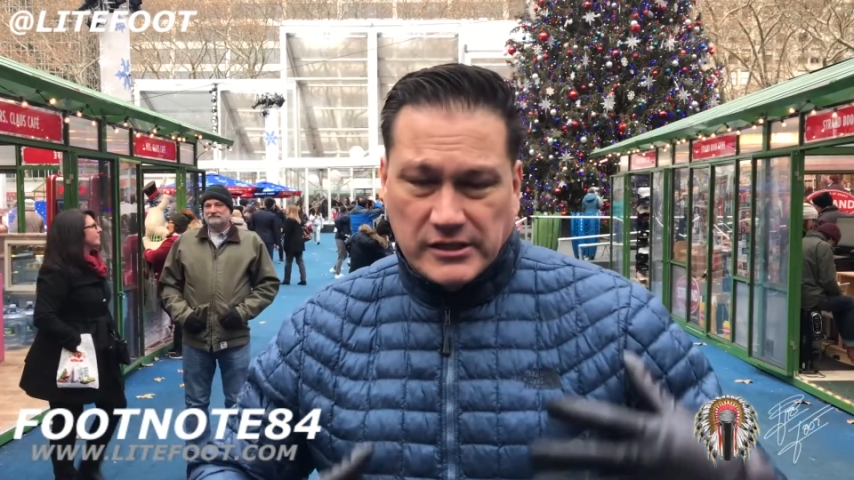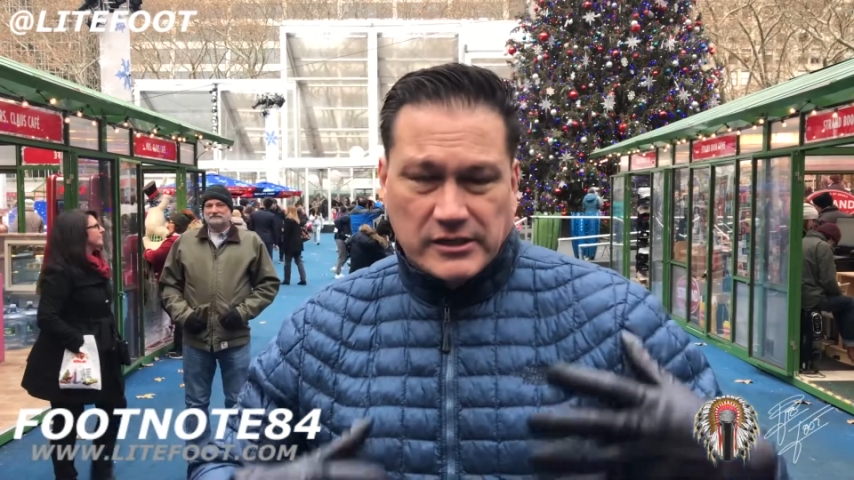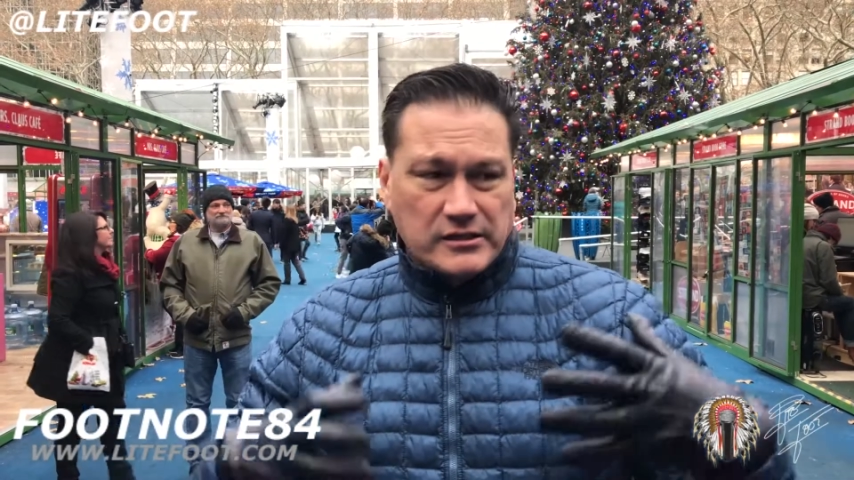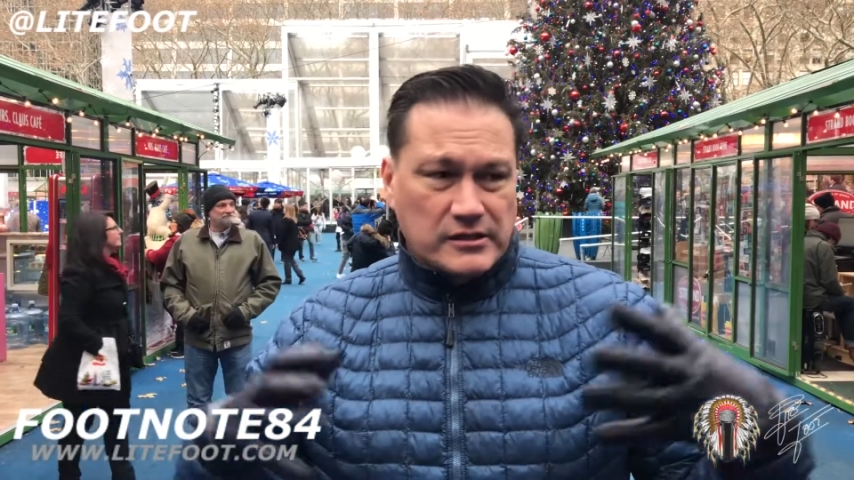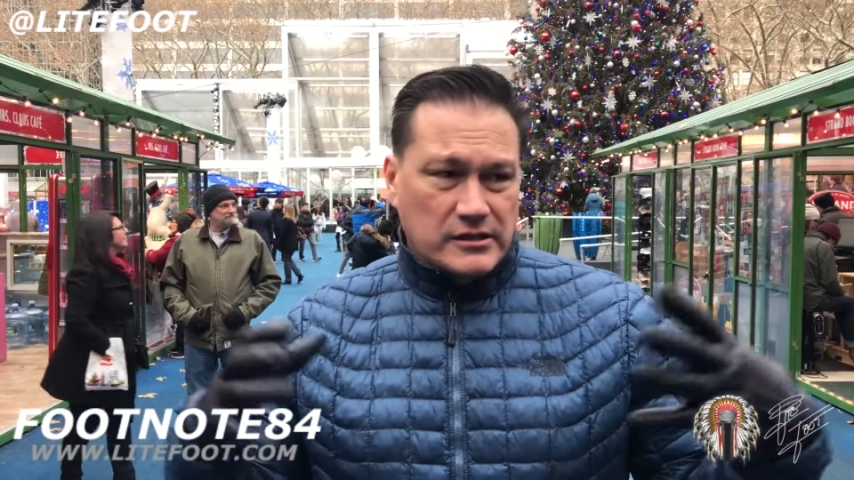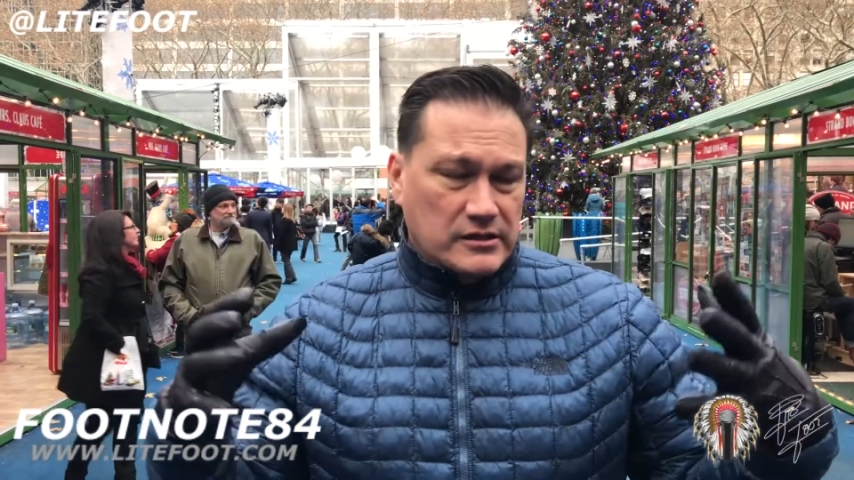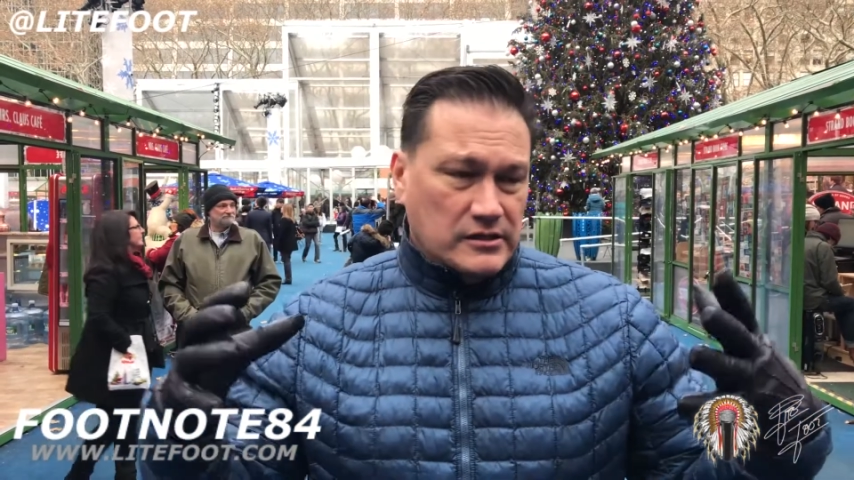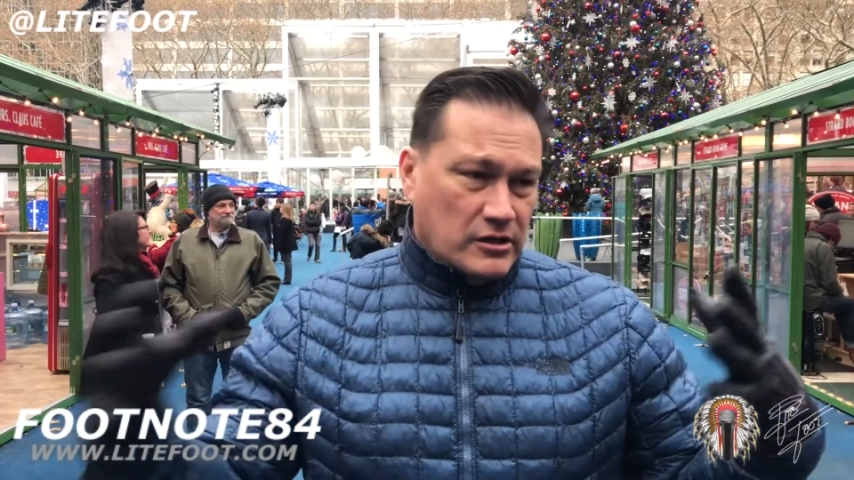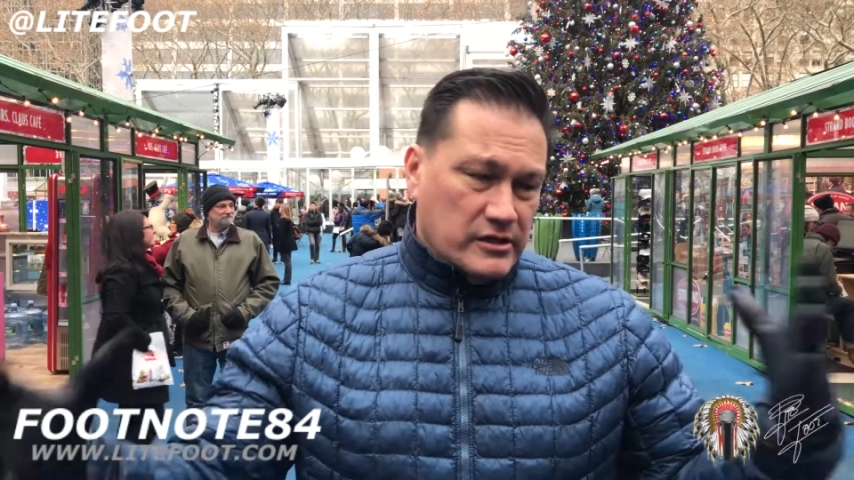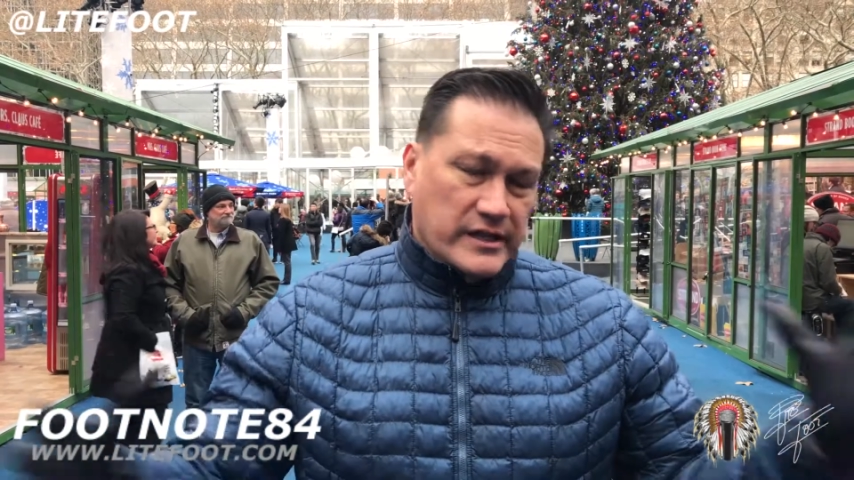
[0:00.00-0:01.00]
the,
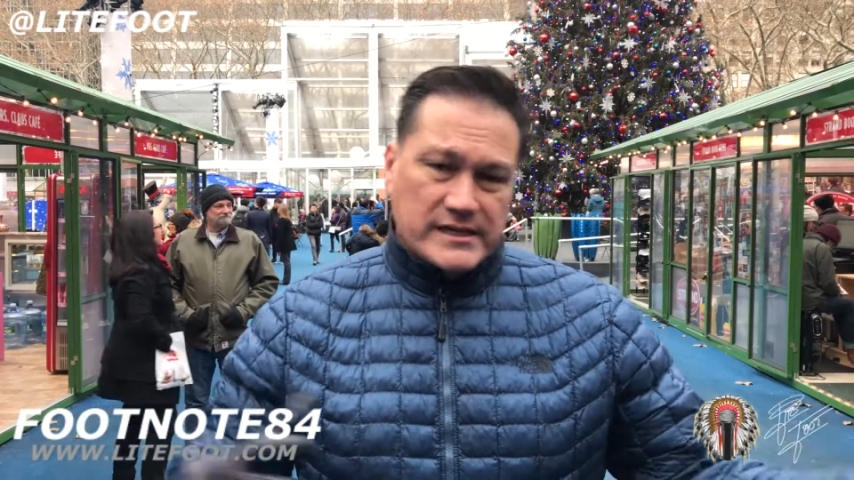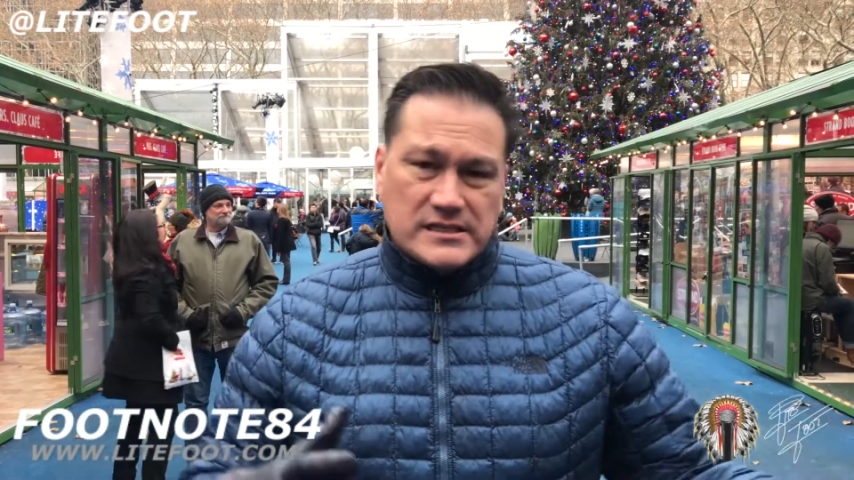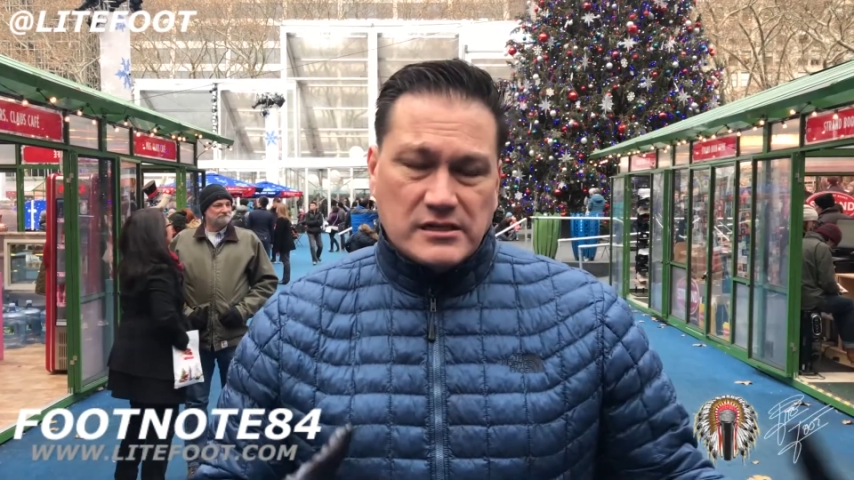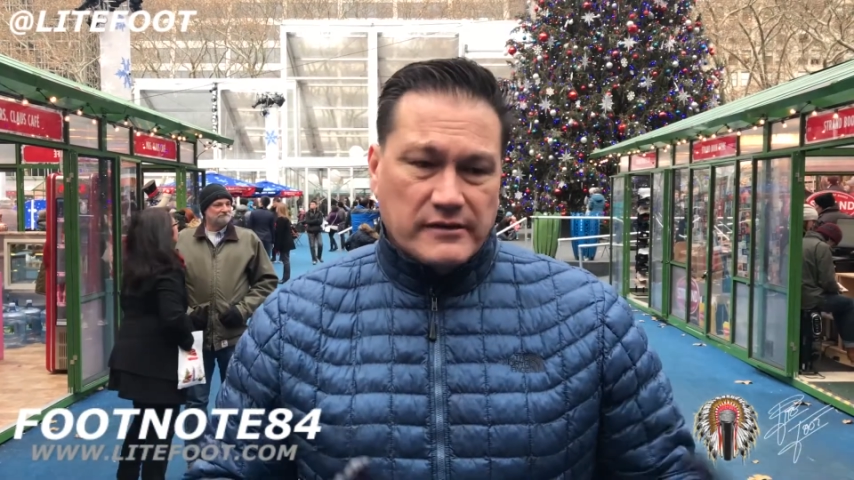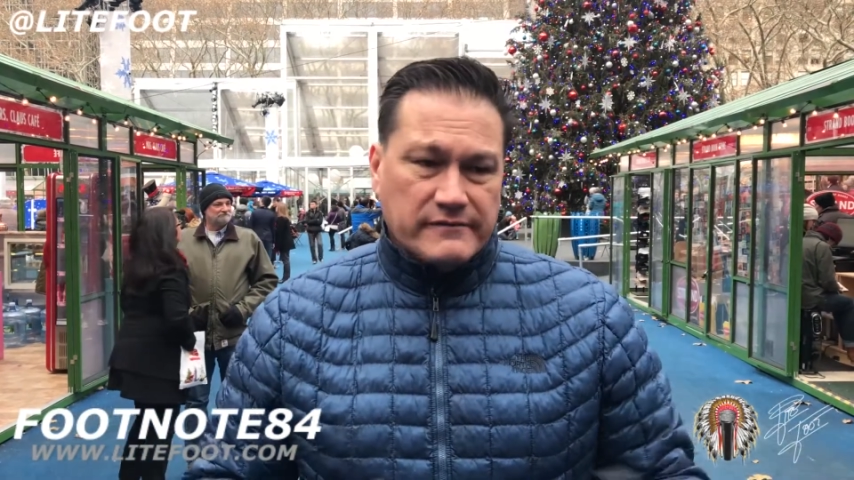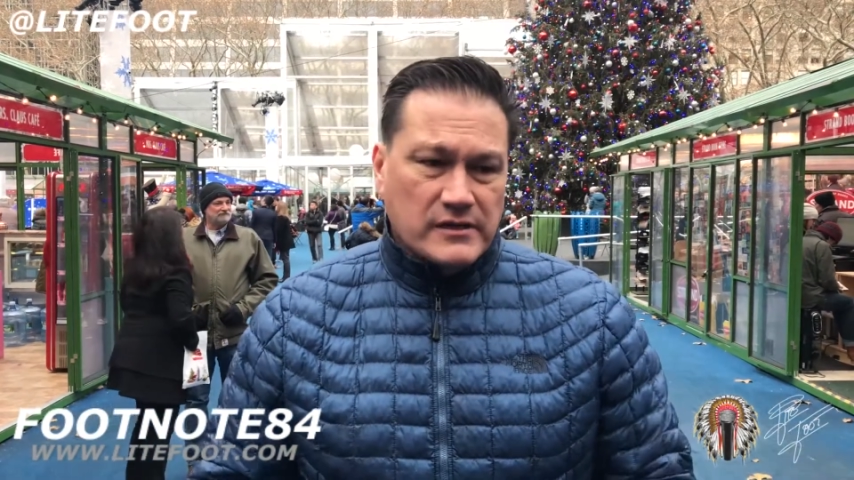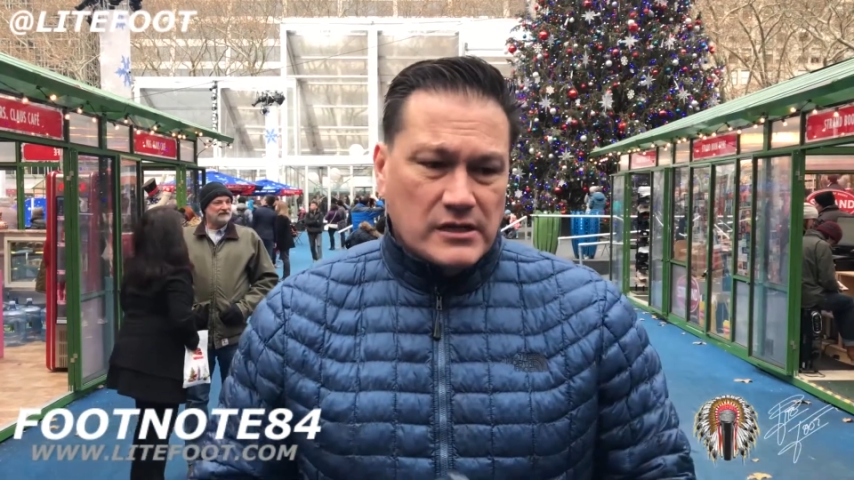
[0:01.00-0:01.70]
all of that stuff.